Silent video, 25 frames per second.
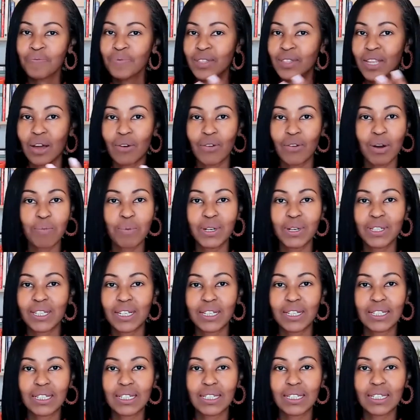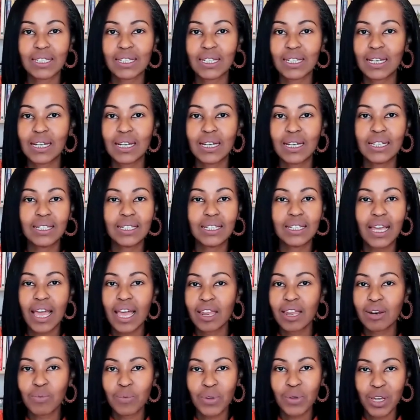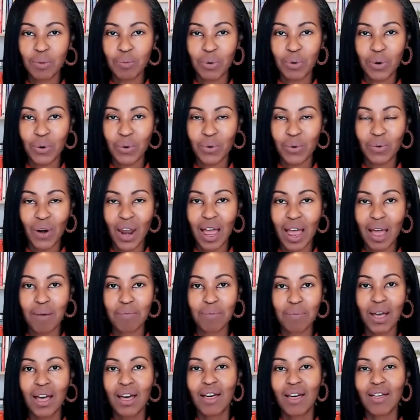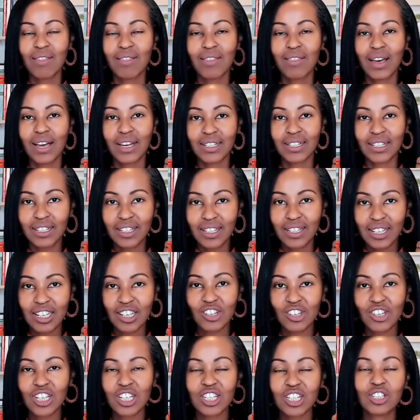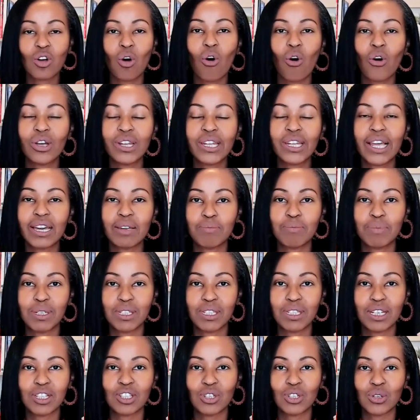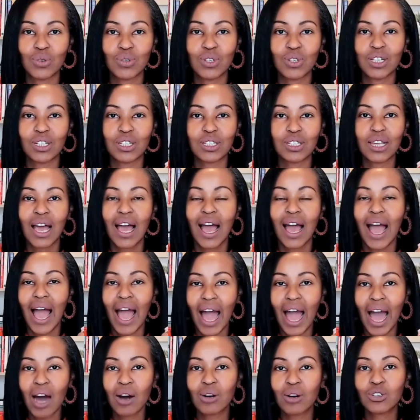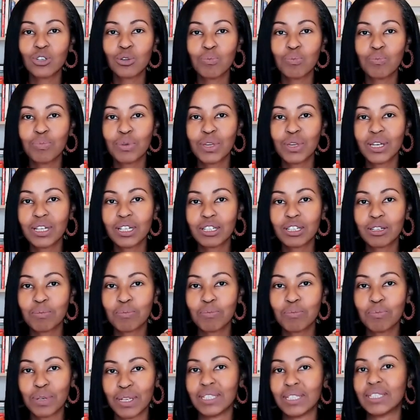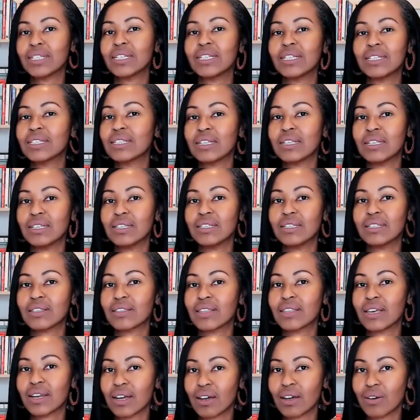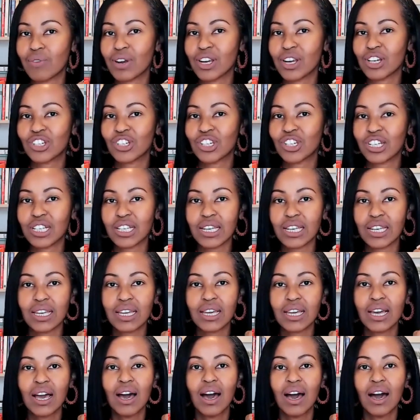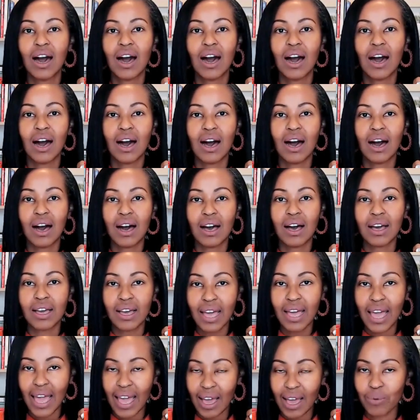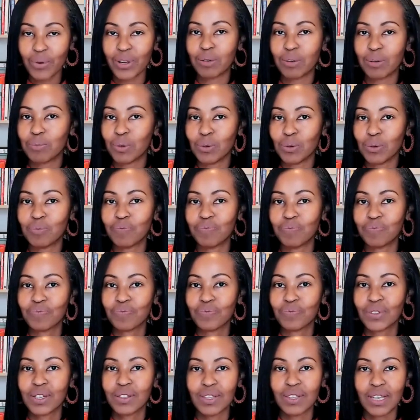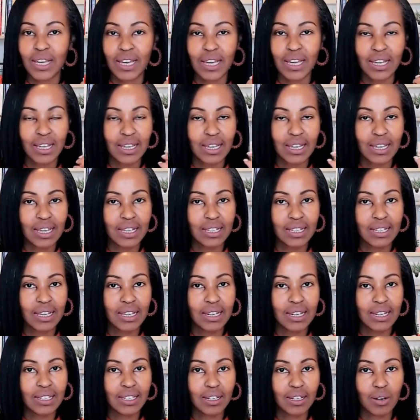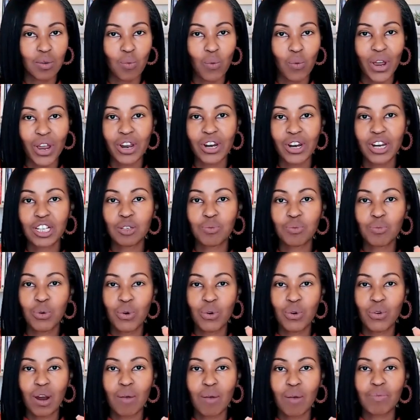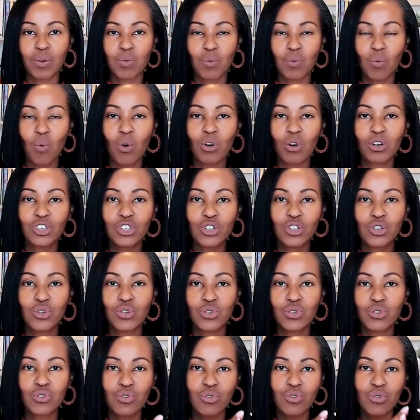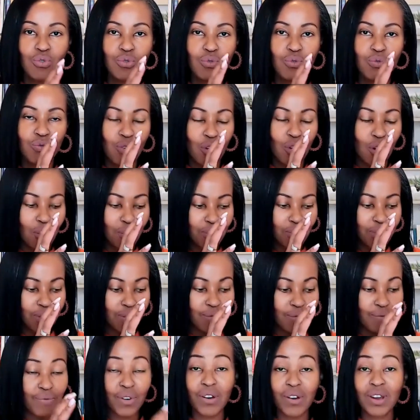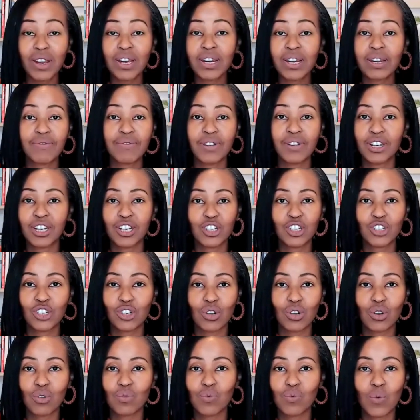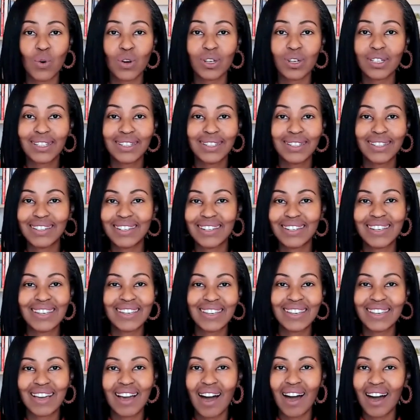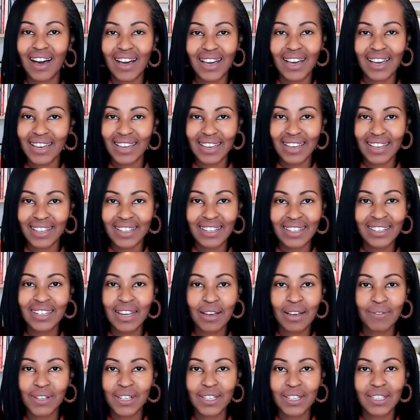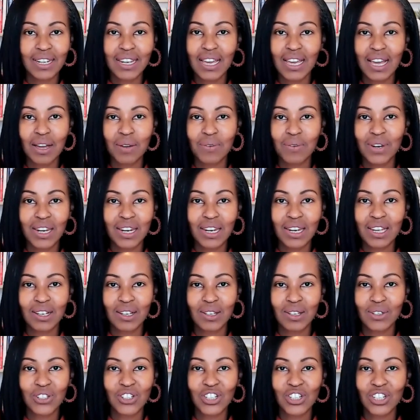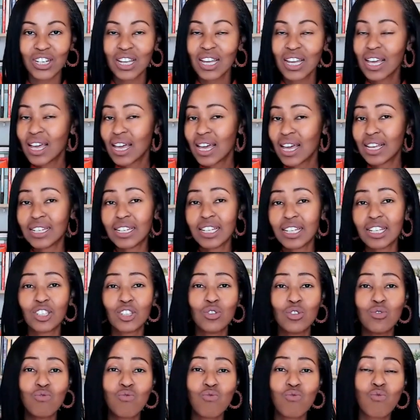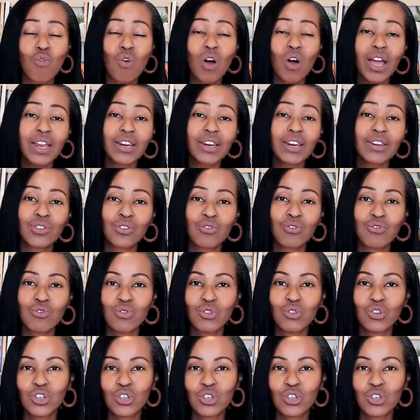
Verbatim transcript: Now, Represented is a 10 week program that teaches online business owners how to build businesses that are racially uh, equitable they it, it is an awareness program that walks you through from the very definition of what DEI is, diversity, equity, and inclusion, and takes you right through